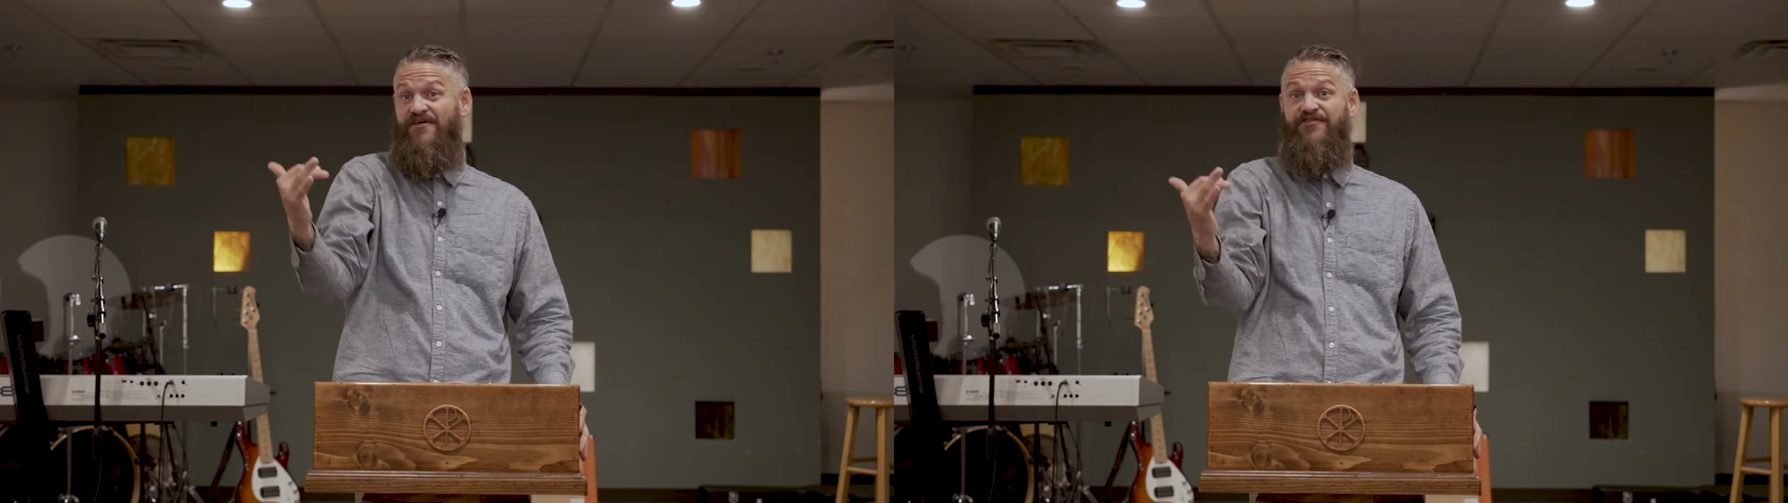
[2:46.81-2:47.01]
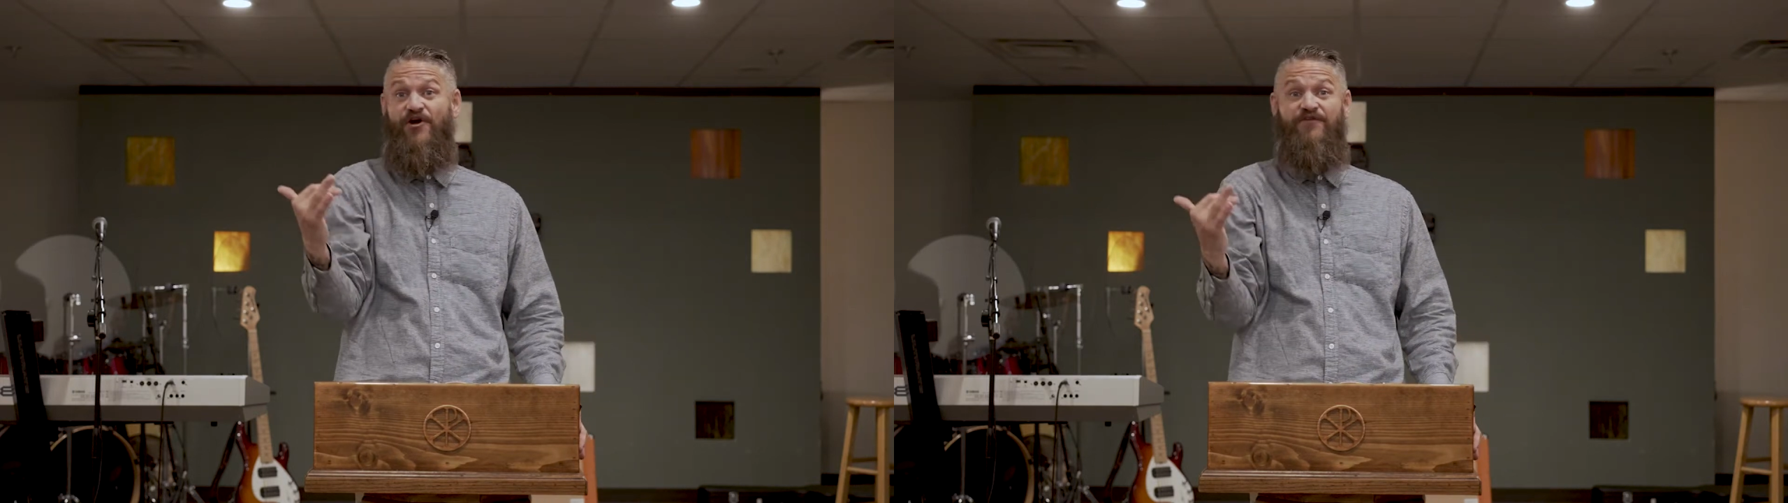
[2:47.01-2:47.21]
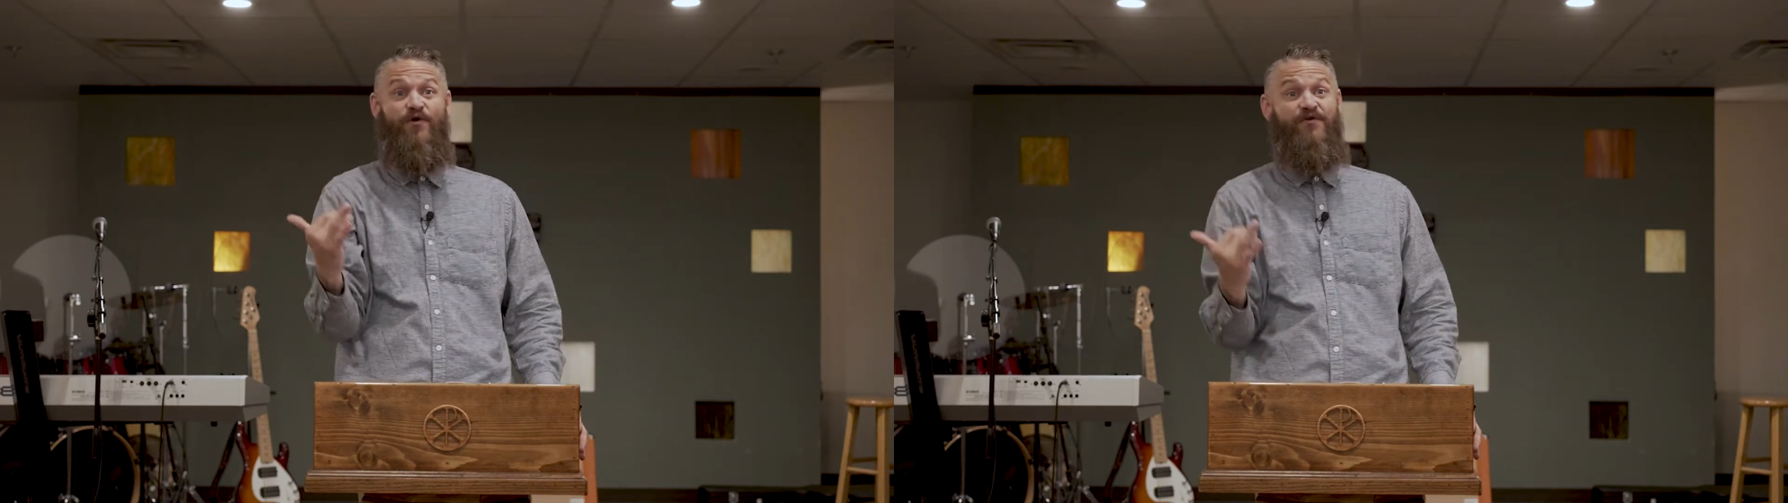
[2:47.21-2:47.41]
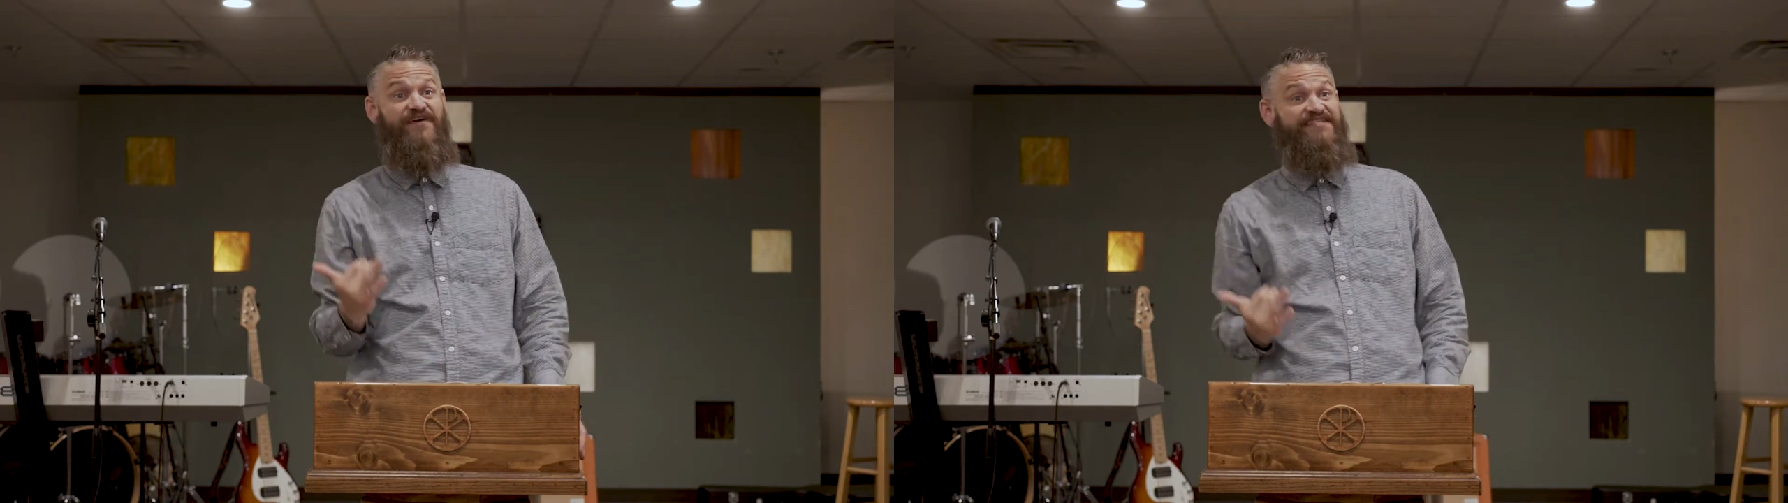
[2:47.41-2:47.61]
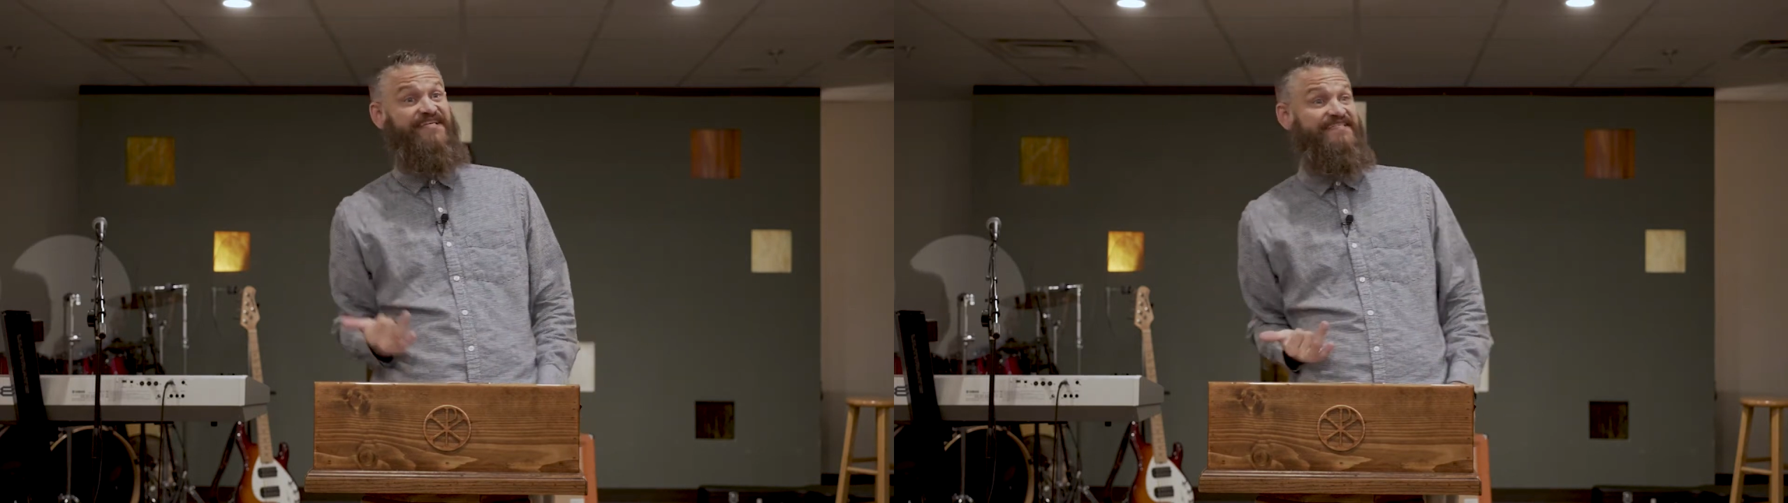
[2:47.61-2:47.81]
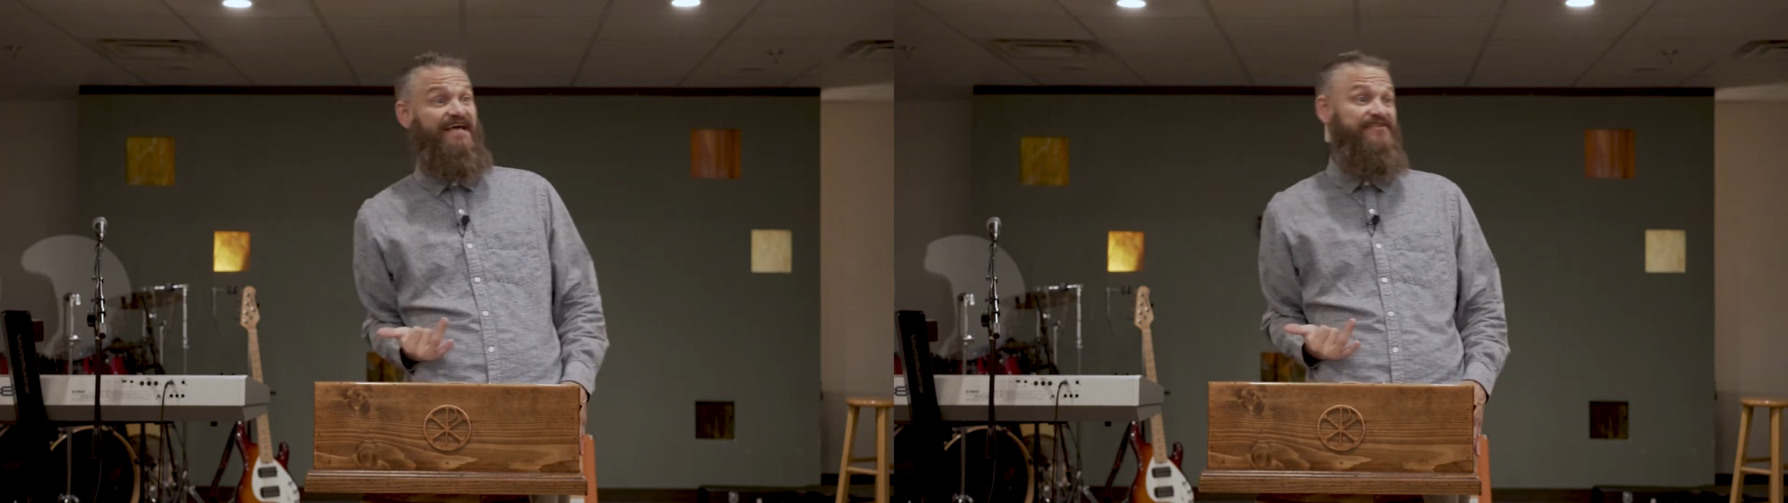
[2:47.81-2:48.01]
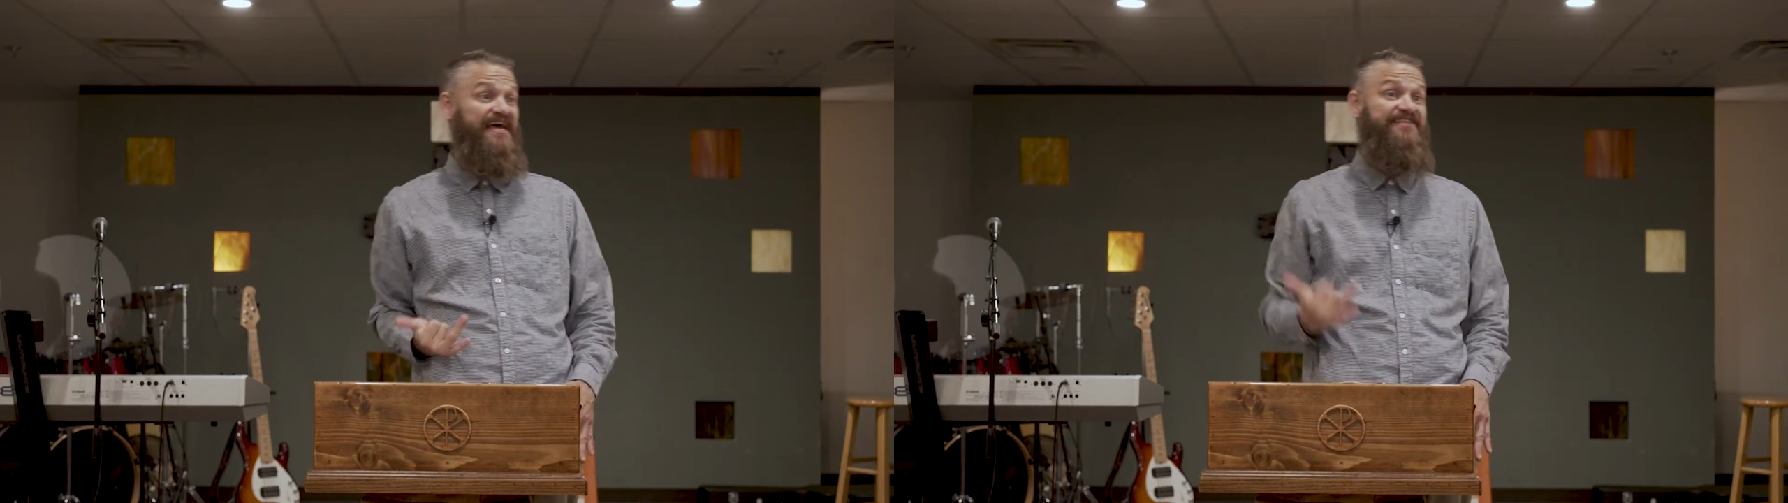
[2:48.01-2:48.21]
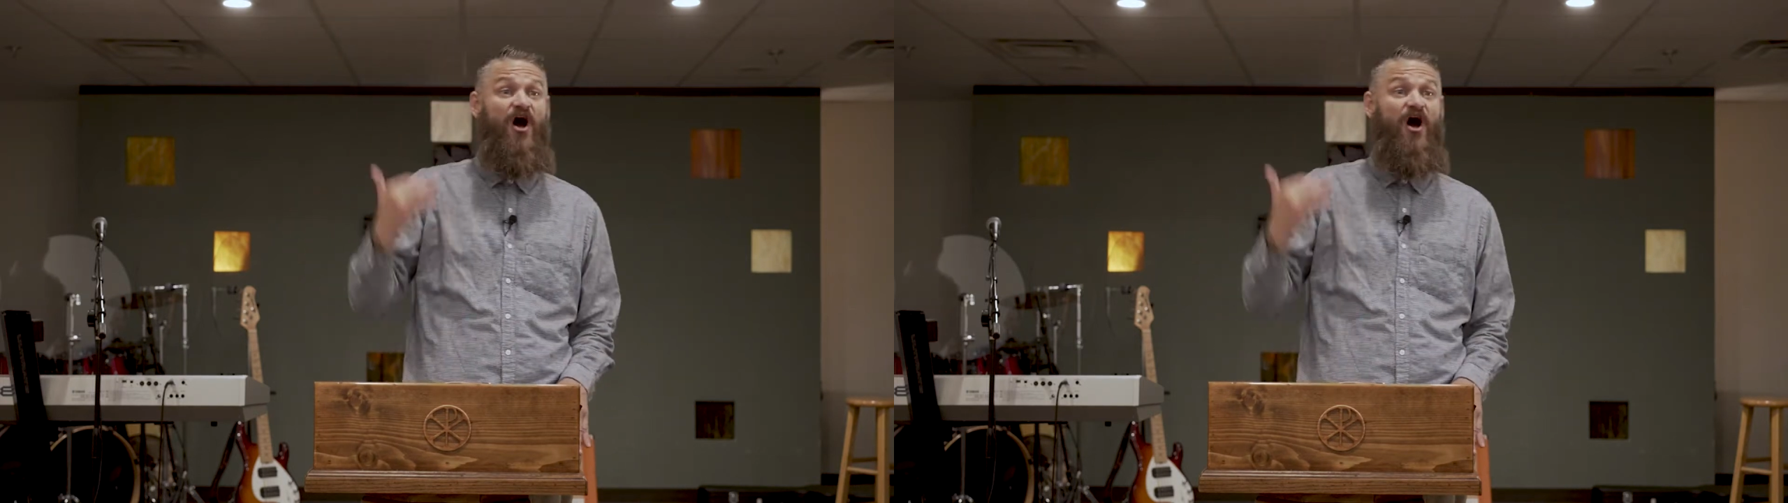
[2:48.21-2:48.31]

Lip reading: the third, fourth, fifth, sixth, seventh, eighth,